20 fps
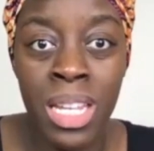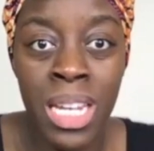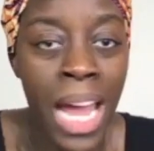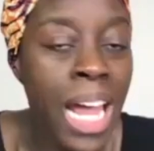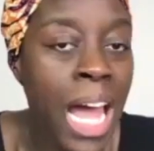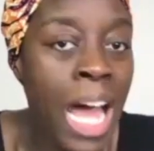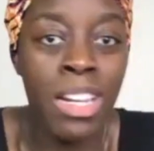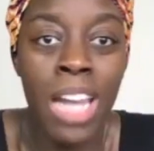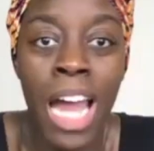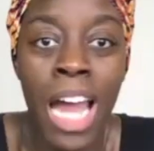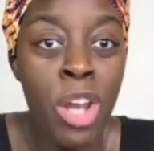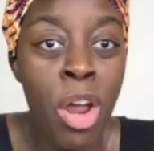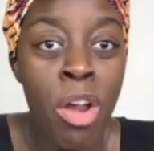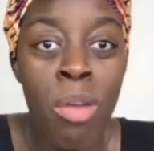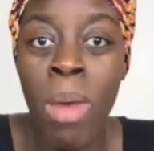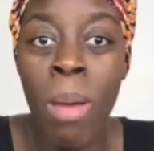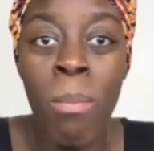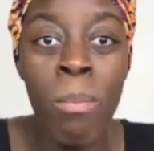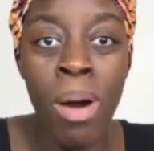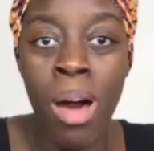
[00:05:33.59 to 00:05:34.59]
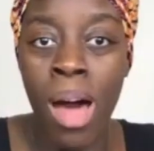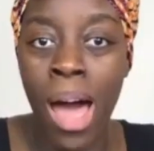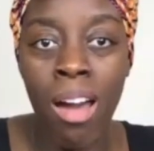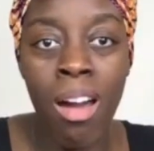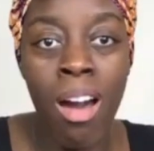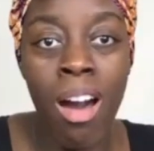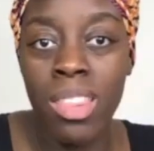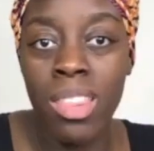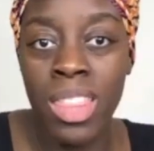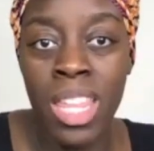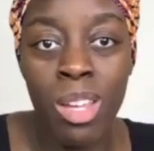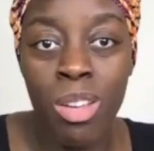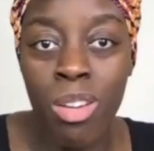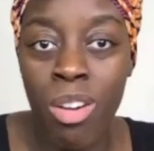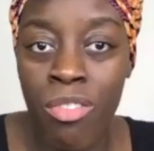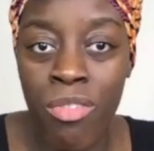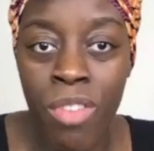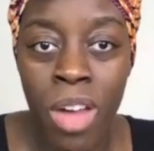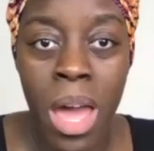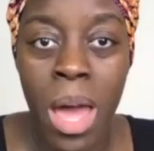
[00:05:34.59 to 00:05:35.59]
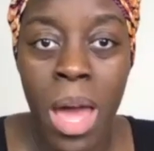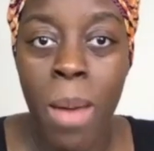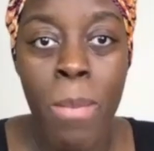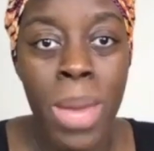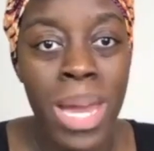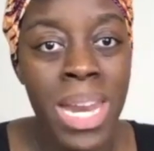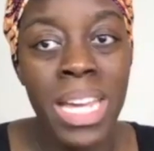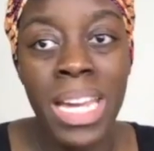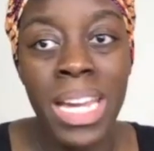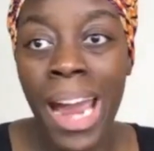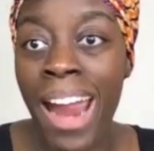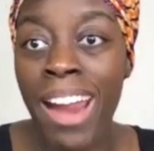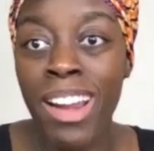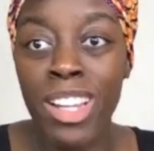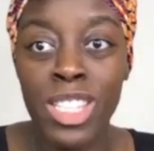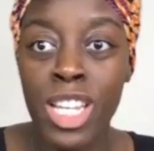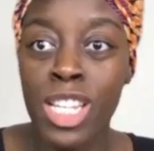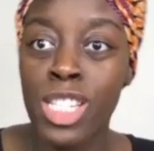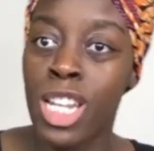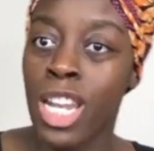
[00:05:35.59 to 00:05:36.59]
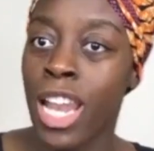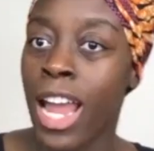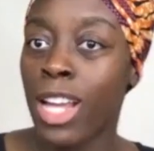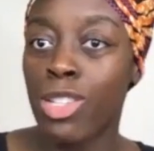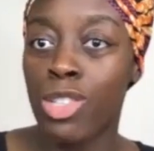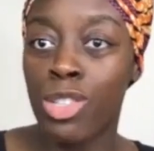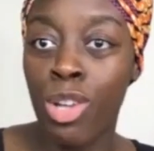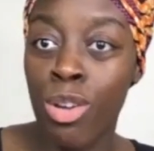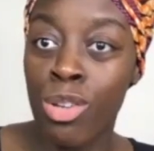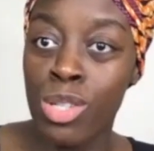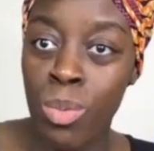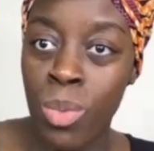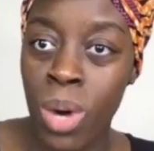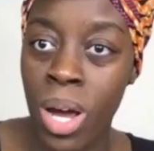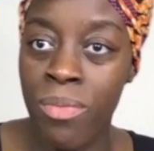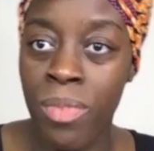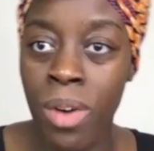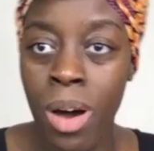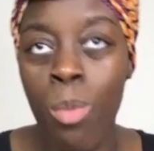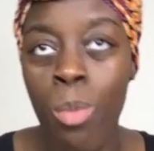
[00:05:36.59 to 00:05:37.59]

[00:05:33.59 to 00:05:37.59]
Like I don't remember, I can't think of many characters in like shows or whatever.